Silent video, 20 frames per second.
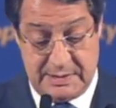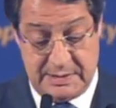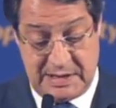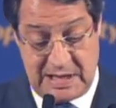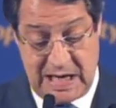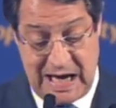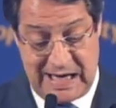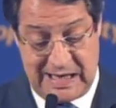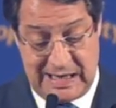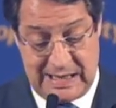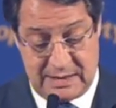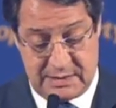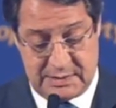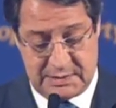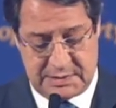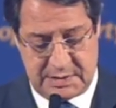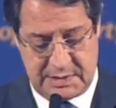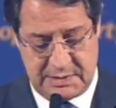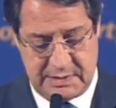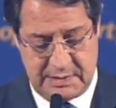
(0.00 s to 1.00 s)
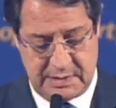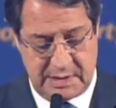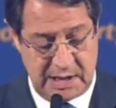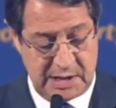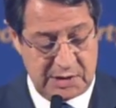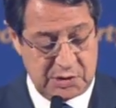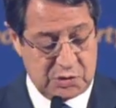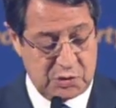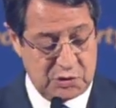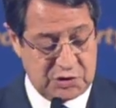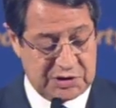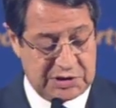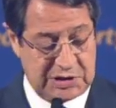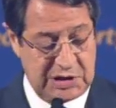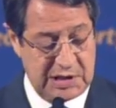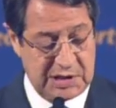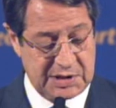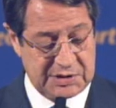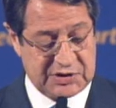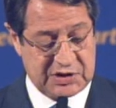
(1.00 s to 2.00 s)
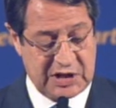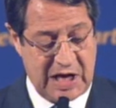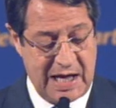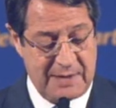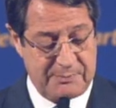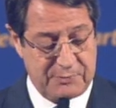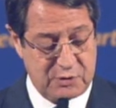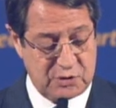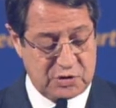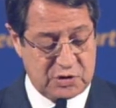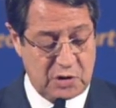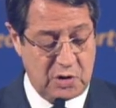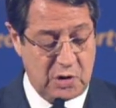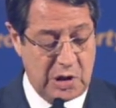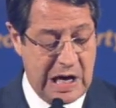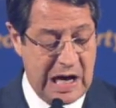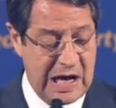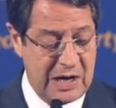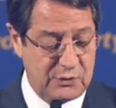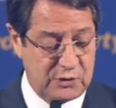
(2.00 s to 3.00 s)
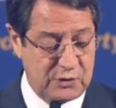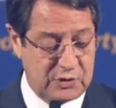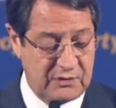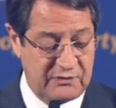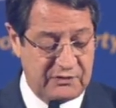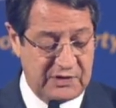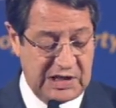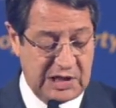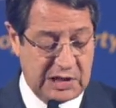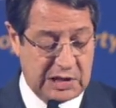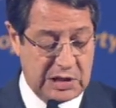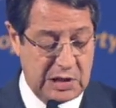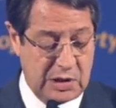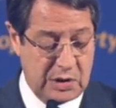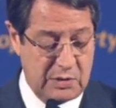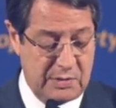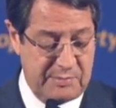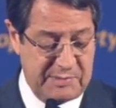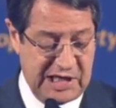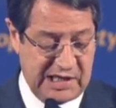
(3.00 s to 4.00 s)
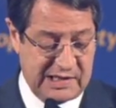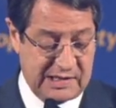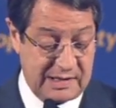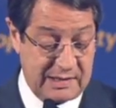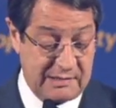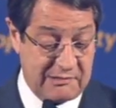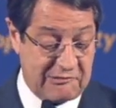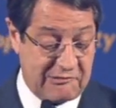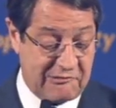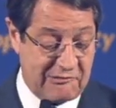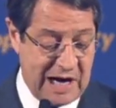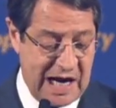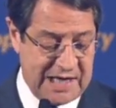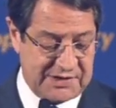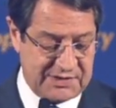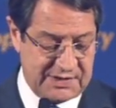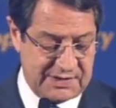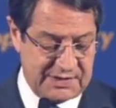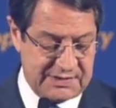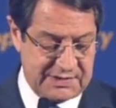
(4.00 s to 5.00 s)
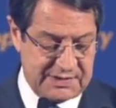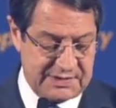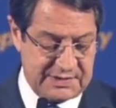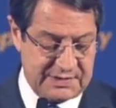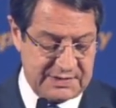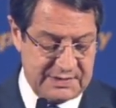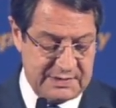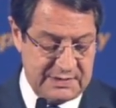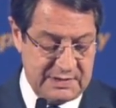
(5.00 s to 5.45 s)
the island and to steer Cyprus out of the economic crisis.